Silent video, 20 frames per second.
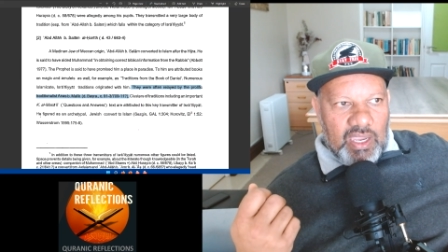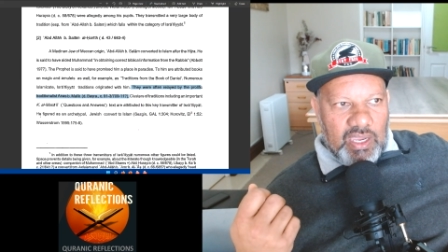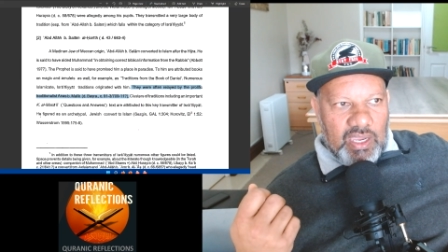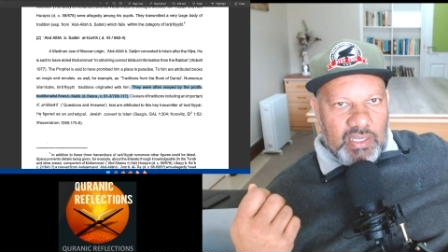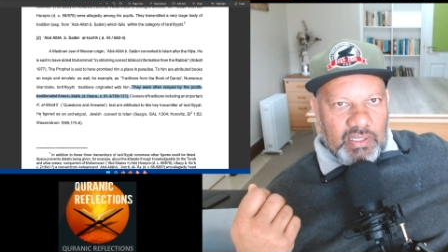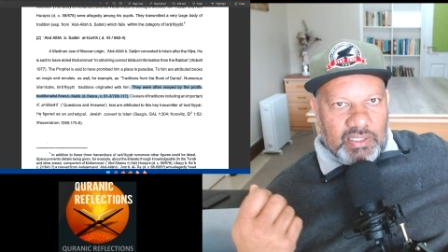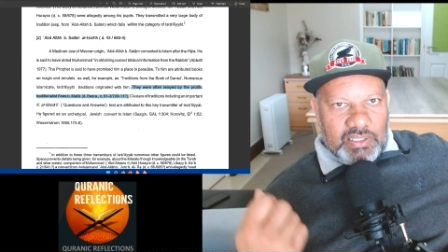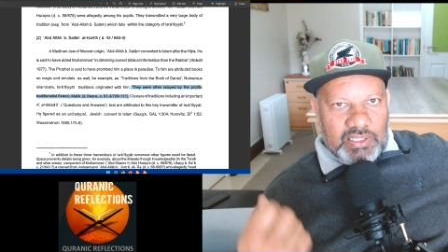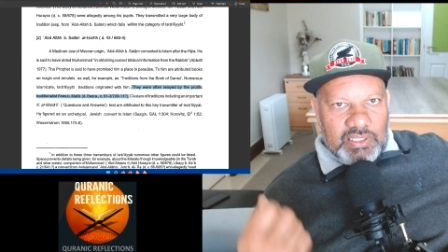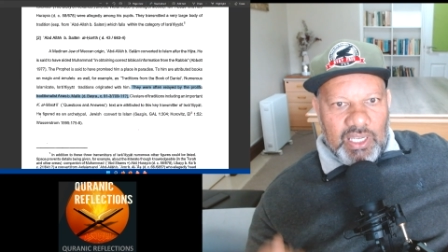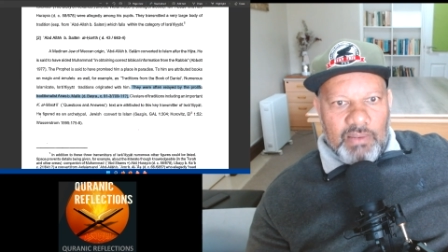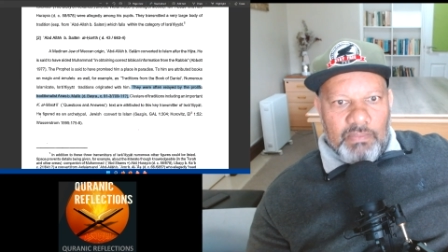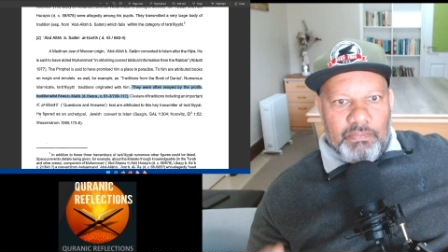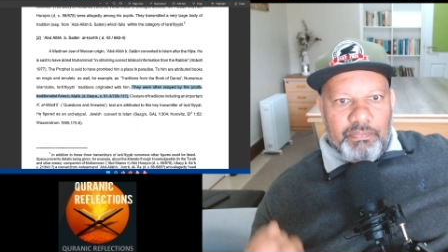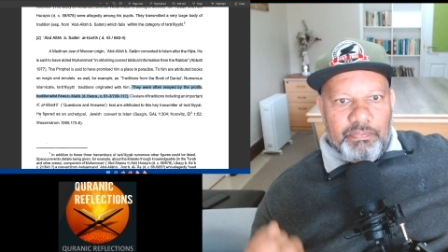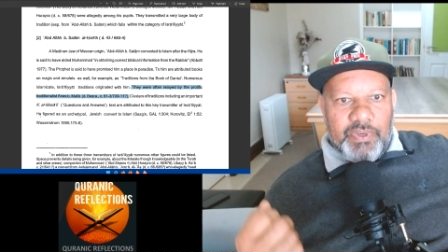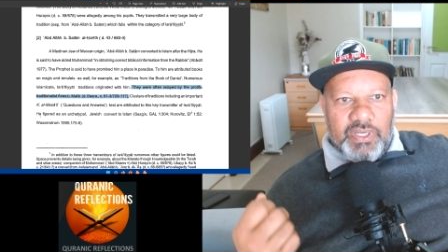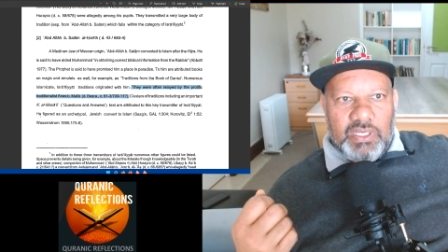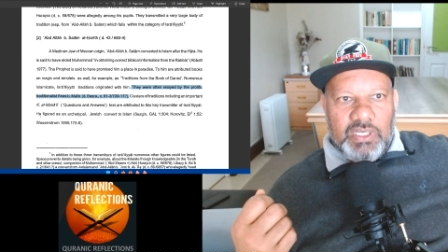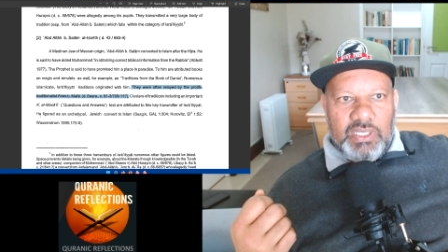in the
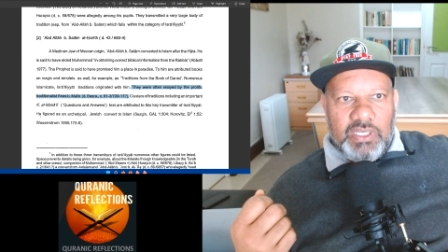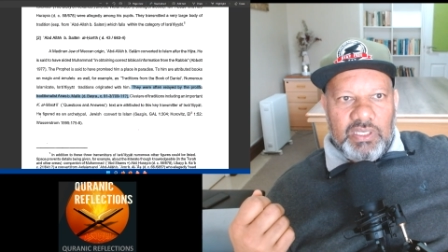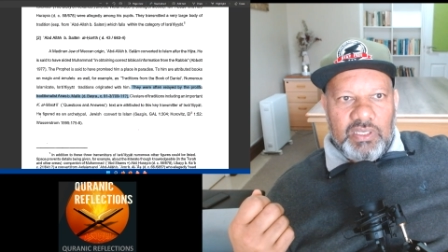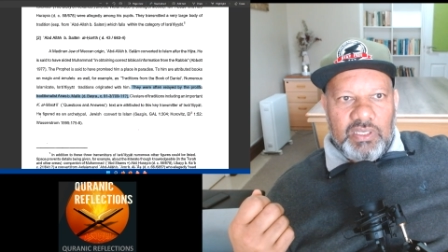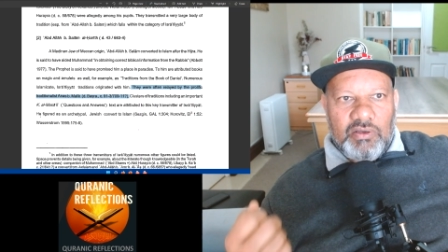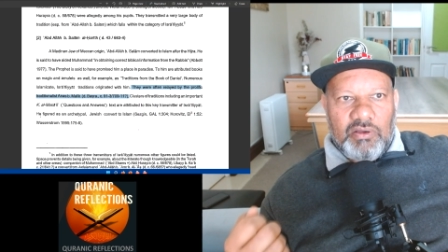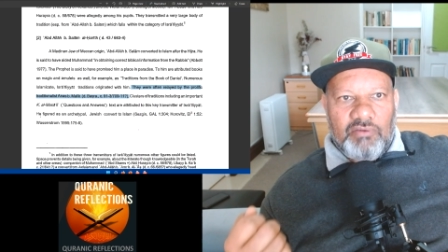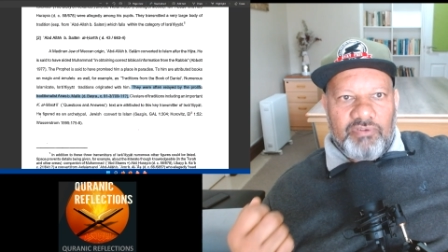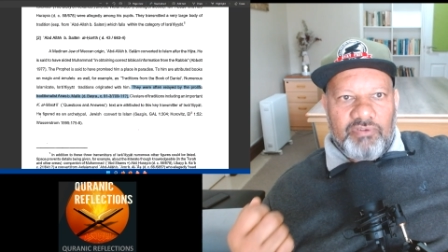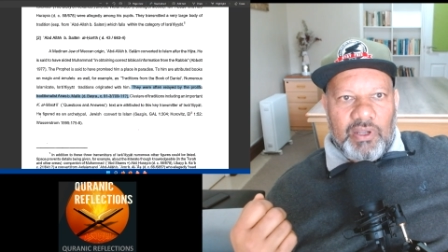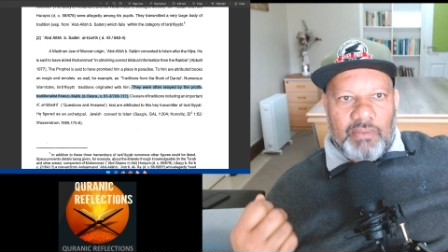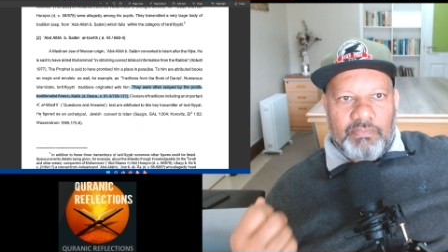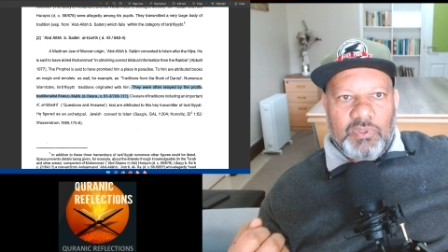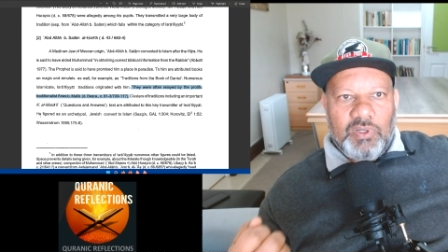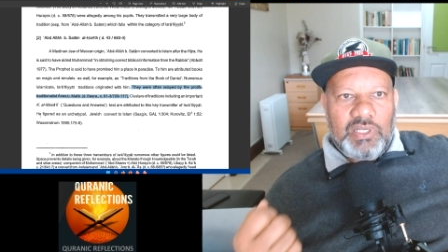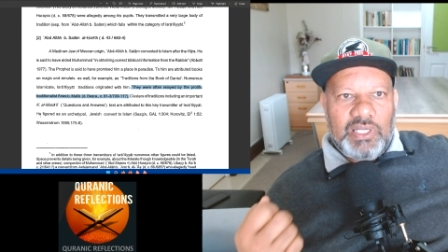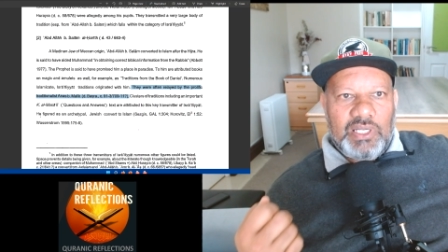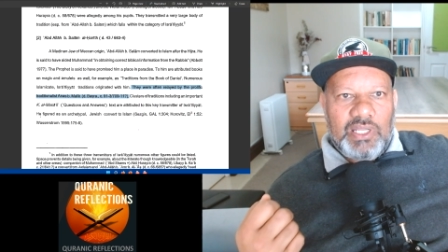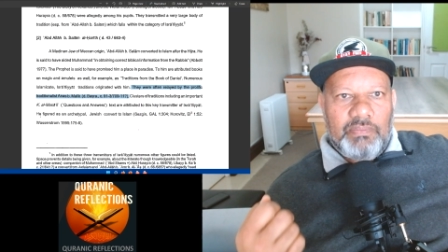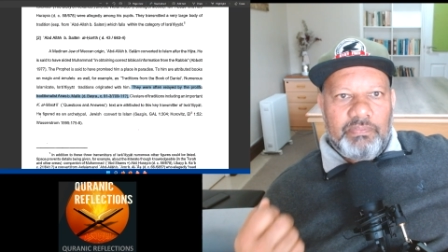company of
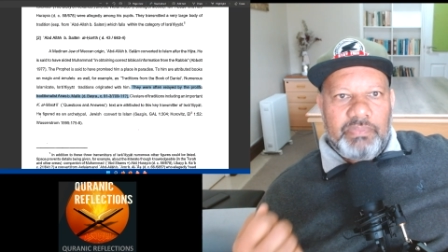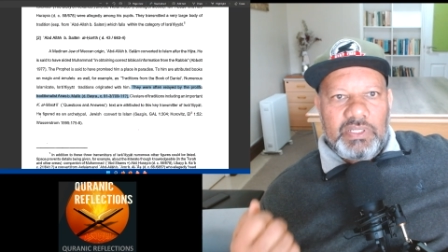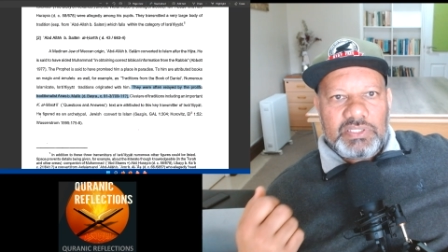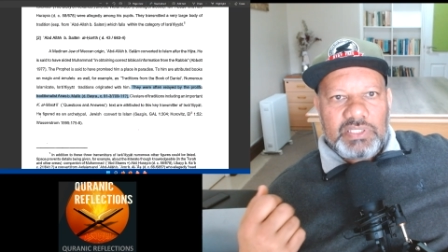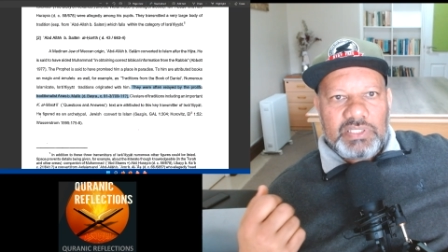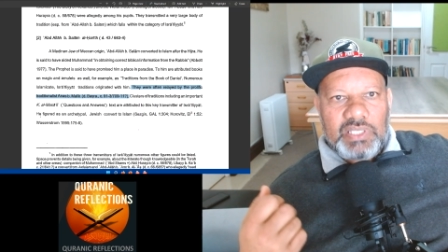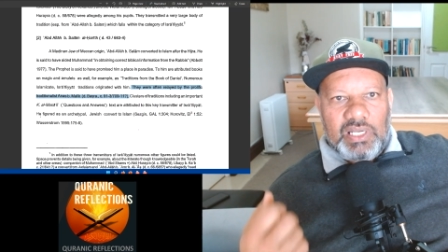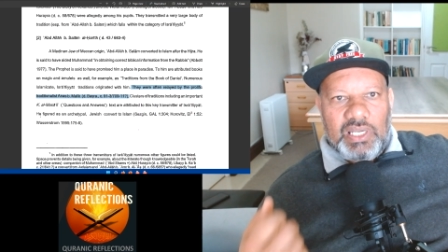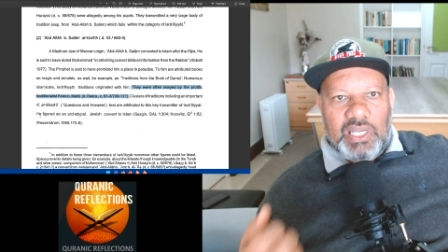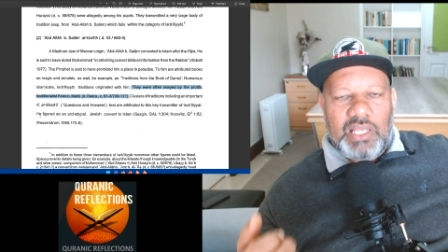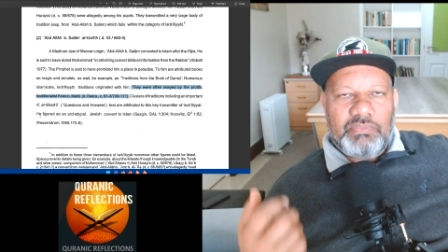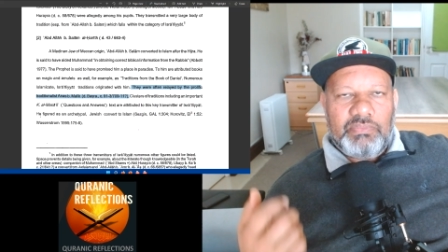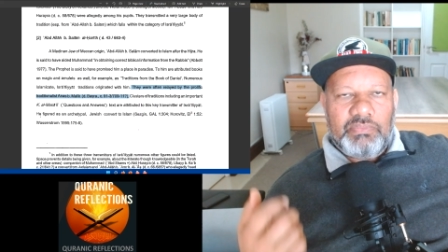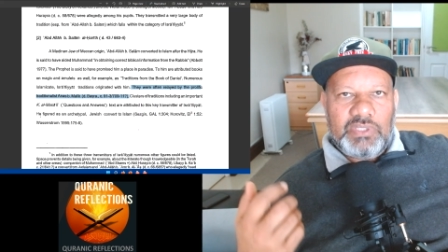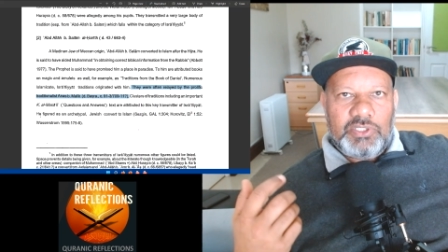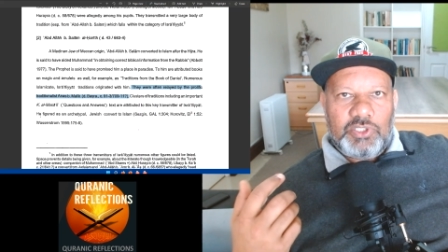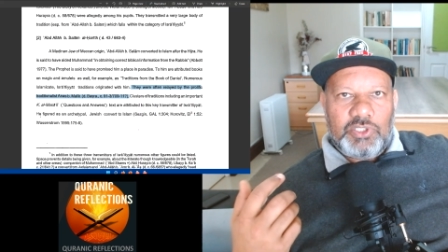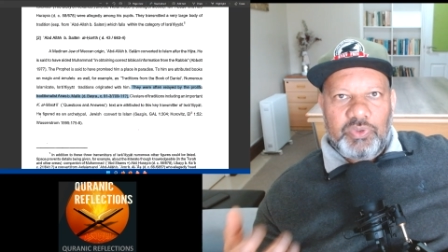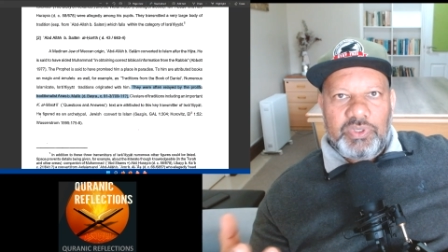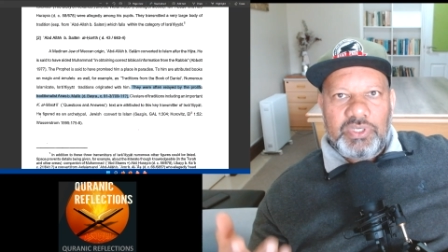Abdullah bin Salam,
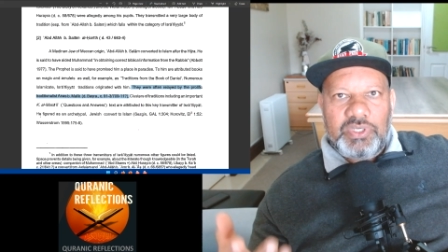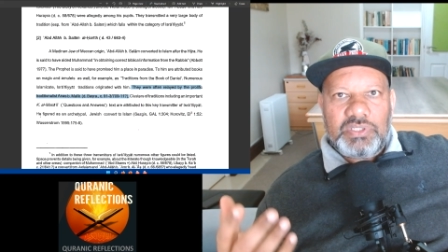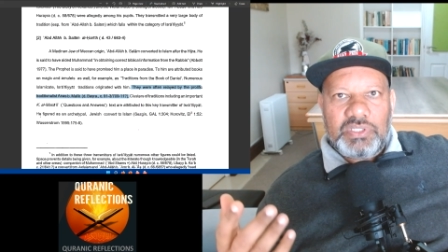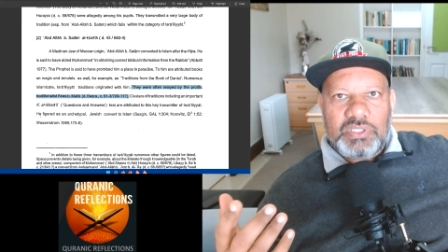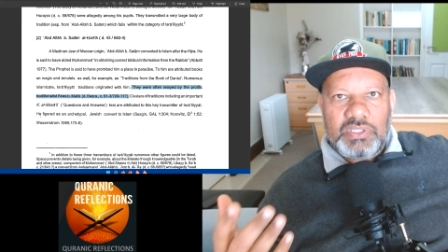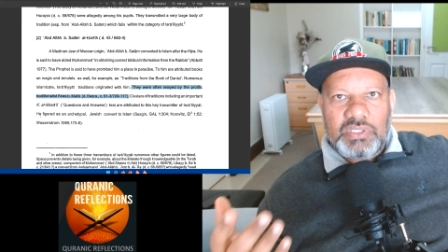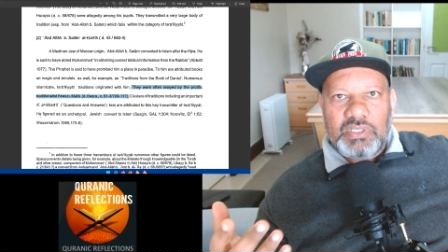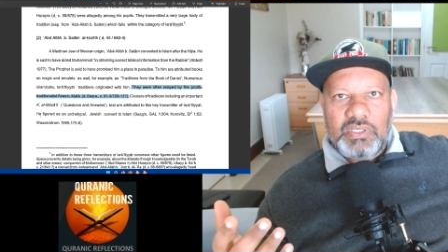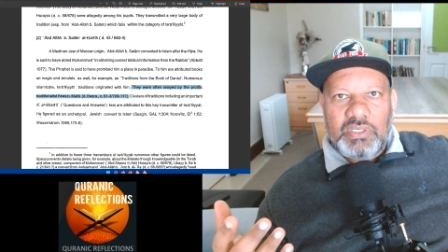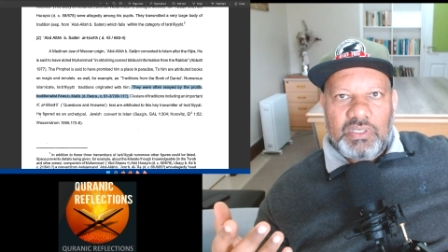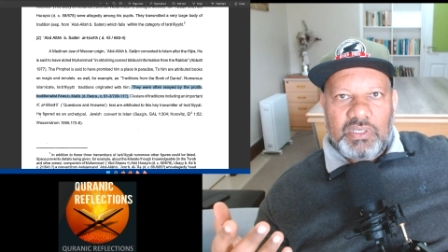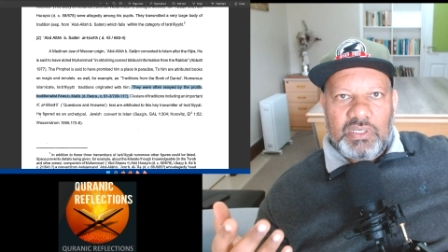the Jewish